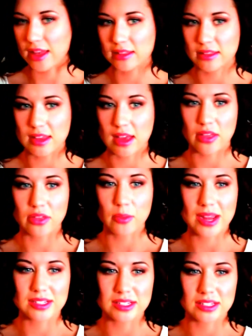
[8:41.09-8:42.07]
And the
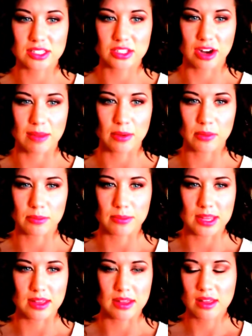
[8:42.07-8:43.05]
other way to describe it
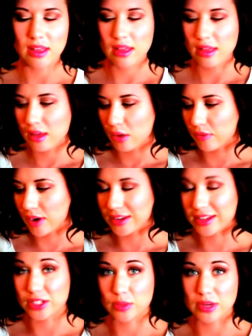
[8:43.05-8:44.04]
would be
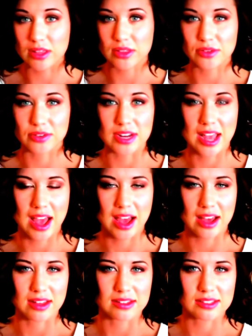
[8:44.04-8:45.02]
Redken 23
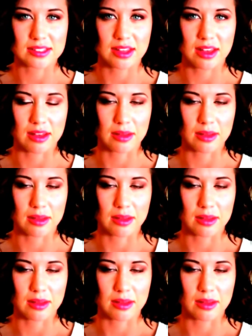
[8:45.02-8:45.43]
has